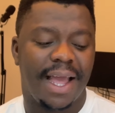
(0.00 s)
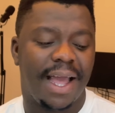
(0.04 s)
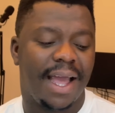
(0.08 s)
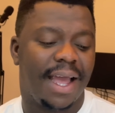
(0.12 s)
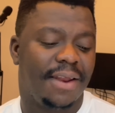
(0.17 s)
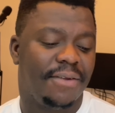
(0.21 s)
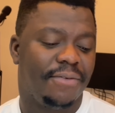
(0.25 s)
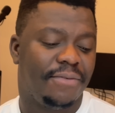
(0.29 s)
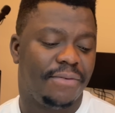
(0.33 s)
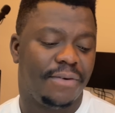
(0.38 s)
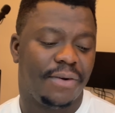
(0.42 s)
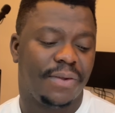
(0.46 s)

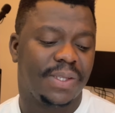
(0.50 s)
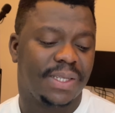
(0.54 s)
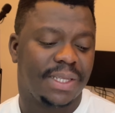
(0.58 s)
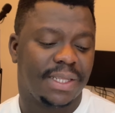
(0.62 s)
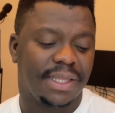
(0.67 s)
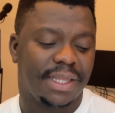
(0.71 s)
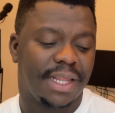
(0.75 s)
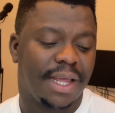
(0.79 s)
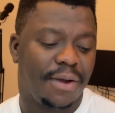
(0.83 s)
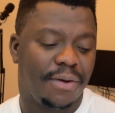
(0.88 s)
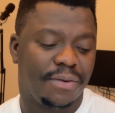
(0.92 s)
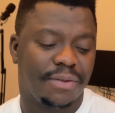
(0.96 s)
and
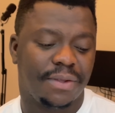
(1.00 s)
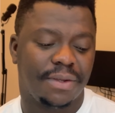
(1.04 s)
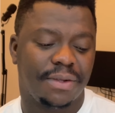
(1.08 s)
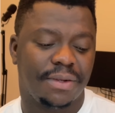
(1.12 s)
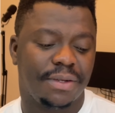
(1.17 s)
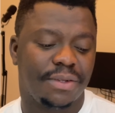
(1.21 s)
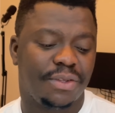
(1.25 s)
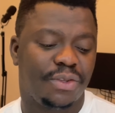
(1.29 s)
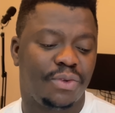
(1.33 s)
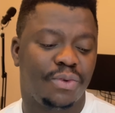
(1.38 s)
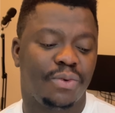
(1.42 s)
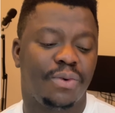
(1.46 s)

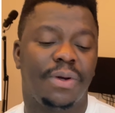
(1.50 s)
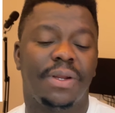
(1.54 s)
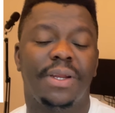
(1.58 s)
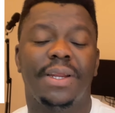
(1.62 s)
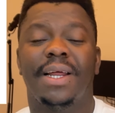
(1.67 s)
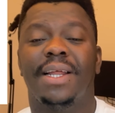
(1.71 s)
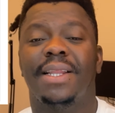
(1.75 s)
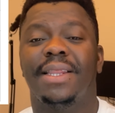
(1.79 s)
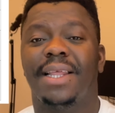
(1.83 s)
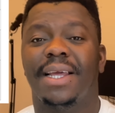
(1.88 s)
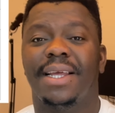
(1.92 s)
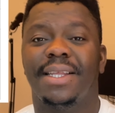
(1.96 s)

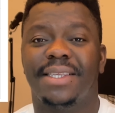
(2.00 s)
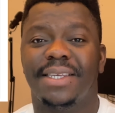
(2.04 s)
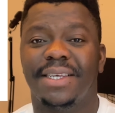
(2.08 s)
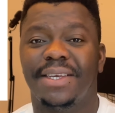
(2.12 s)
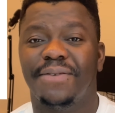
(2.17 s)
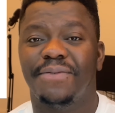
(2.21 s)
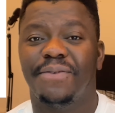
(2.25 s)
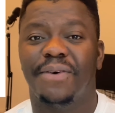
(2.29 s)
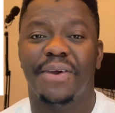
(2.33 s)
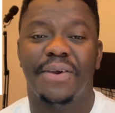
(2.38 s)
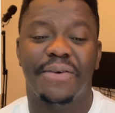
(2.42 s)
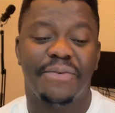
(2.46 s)
14,230
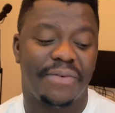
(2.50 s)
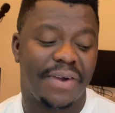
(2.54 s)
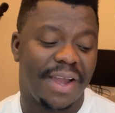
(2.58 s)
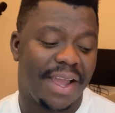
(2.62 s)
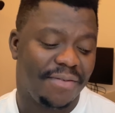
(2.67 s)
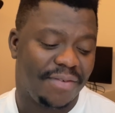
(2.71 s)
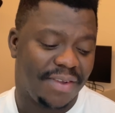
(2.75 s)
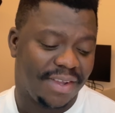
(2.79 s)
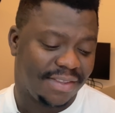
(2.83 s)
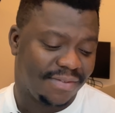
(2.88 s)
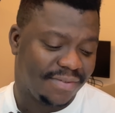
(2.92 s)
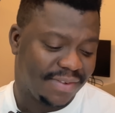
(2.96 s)
for a
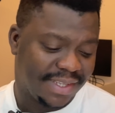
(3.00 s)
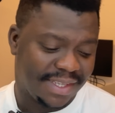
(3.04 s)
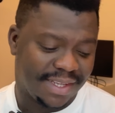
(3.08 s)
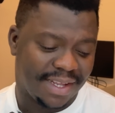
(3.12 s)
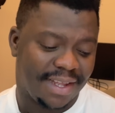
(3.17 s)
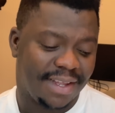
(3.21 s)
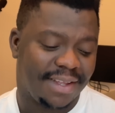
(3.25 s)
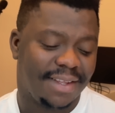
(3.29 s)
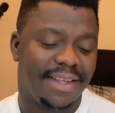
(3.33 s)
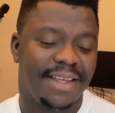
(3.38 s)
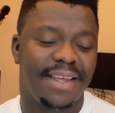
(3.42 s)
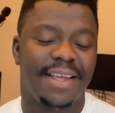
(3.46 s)
five years
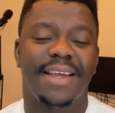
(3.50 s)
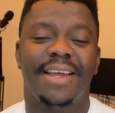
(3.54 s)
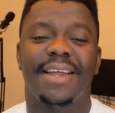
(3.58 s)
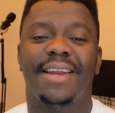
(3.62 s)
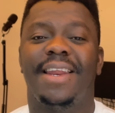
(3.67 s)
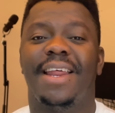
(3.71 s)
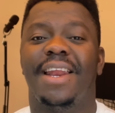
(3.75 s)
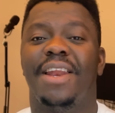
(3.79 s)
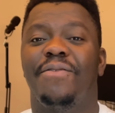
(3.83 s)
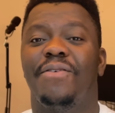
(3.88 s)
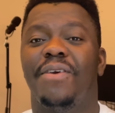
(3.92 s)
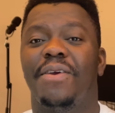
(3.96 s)
visa.
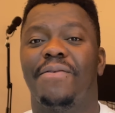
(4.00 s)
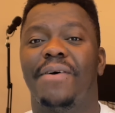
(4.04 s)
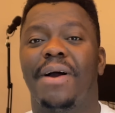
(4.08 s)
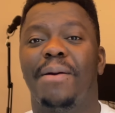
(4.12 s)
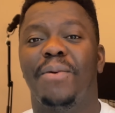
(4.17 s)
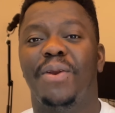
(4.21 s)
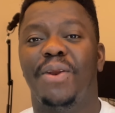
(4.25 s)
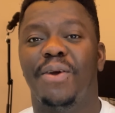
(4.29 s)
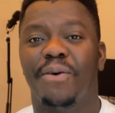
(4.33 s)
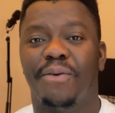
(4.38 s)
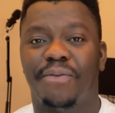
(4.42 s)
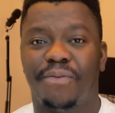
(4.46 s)
Then if you're a
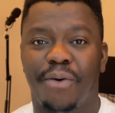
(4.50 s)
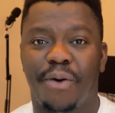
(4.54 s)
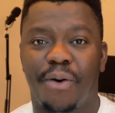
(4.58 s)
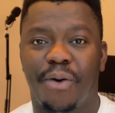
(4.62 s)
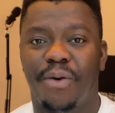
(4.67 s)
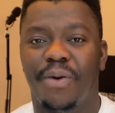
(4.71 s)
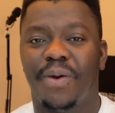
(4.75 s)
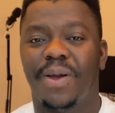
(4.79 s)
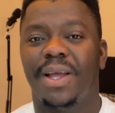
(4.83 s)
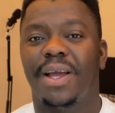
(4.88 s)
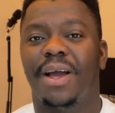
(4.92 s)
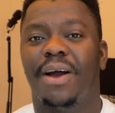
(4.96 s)
family of
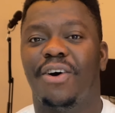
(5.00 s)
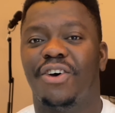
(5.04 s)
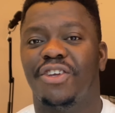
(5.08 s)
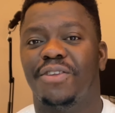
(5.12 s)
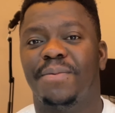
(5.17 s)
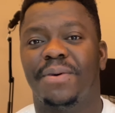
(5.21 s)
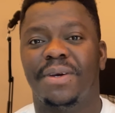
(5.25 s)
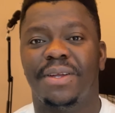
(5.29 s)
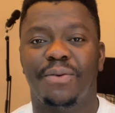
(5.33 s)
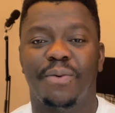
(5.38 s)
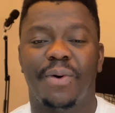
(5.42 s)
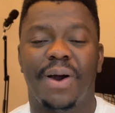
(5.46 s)
four,
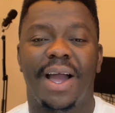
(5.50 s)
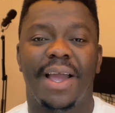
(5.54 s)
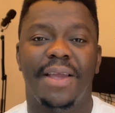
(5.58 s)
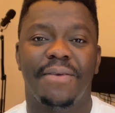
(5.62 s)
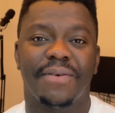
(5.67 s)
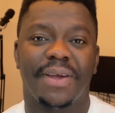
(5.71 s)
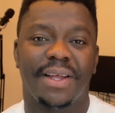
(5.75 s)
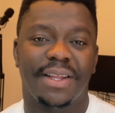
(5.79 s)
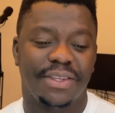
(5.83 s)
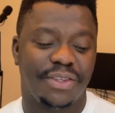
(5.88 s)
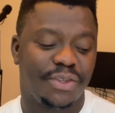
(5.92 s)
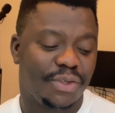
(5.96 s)
husband, wife,
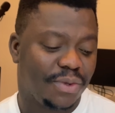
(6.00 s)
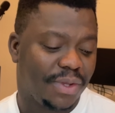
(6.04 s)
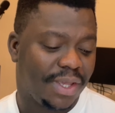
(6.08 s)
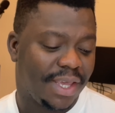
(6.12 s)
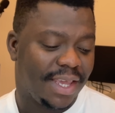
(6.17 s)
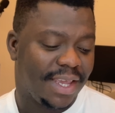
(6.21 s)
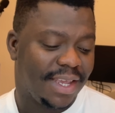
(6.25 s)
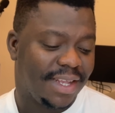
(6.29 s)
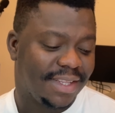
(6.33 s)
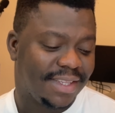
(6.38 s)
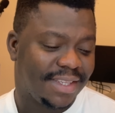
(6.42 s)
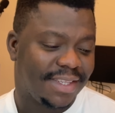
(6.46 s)
and two
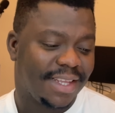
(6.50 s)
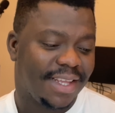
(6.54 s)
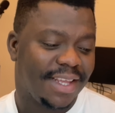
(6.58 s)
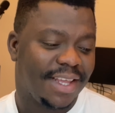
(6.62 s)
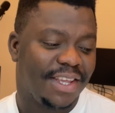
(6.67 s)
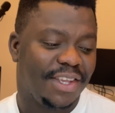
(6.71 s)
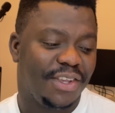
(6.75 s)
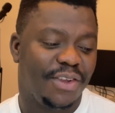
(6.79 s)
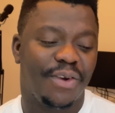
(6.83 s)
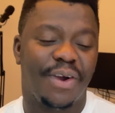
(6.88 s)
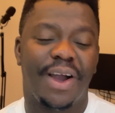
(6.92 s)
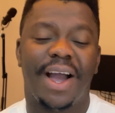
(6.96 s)
kids,
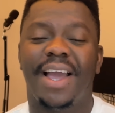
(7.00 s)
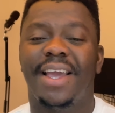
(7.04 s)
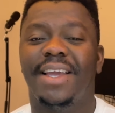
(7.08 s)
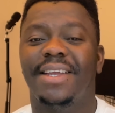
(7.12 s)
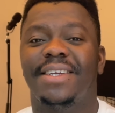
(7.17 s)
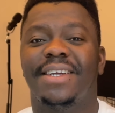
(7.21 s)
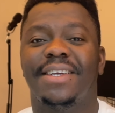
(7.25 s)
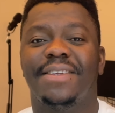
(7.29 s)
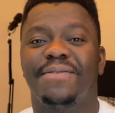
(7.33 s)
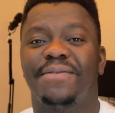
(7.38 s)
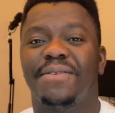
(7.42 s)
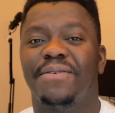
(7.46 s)
your
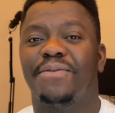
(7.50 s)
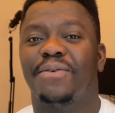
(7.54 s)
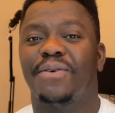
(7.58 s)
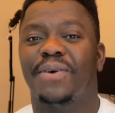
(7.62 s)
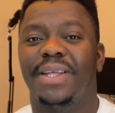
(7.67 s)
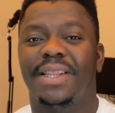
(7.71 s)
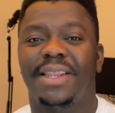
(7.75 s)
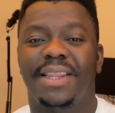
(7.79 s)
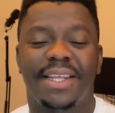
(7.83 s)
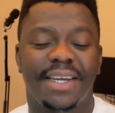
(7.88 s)
IHS fee for a